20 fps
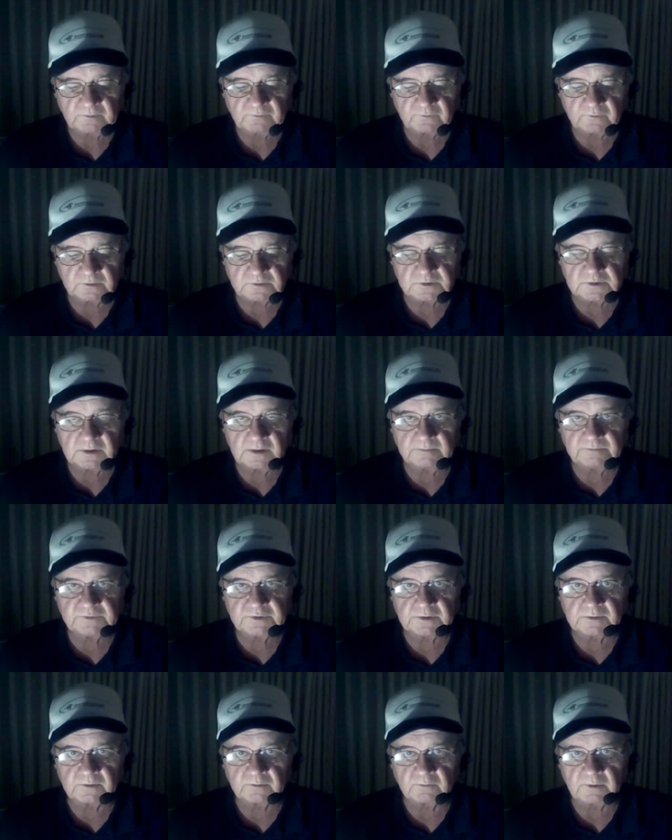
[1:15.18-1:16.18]
First comes
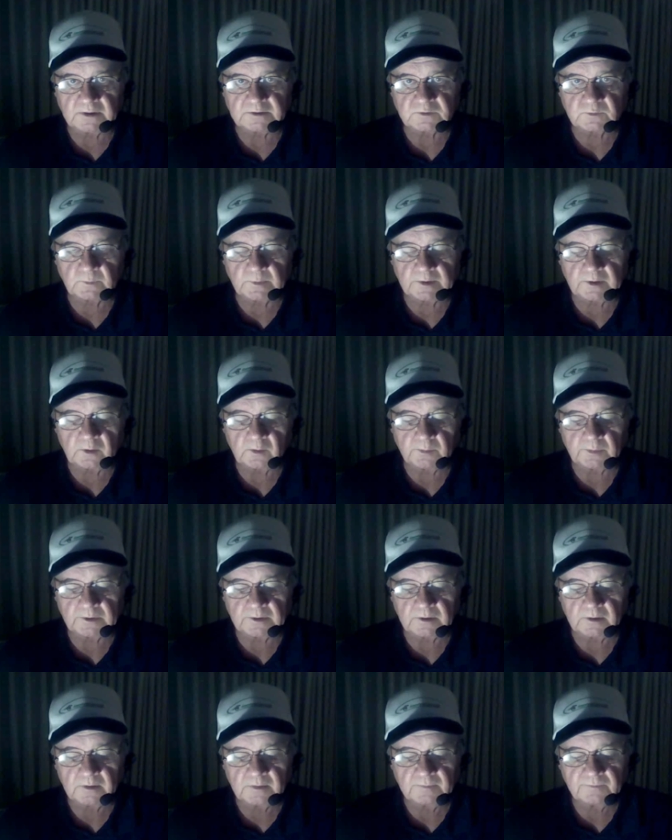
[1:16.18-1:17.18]
in the Race 1
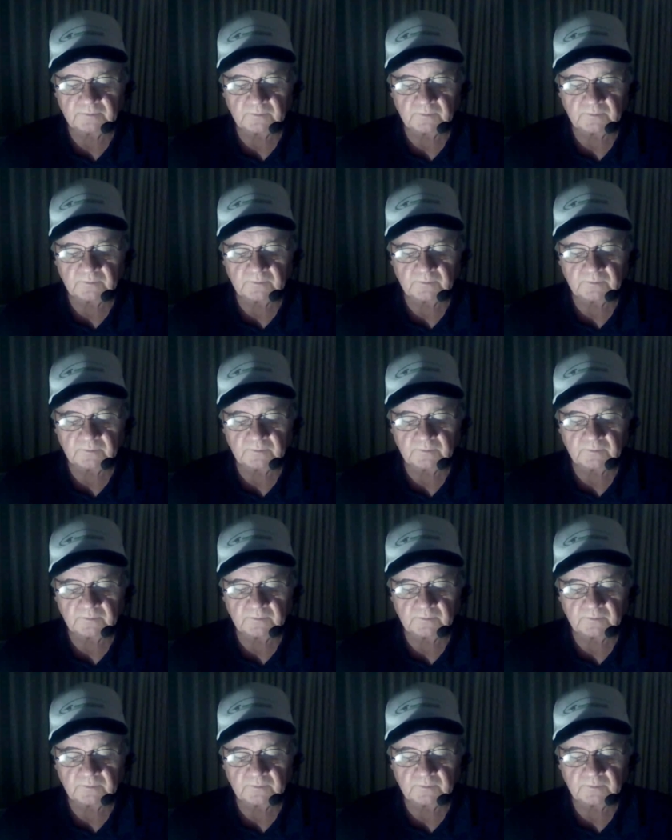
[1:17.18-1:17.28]
opener.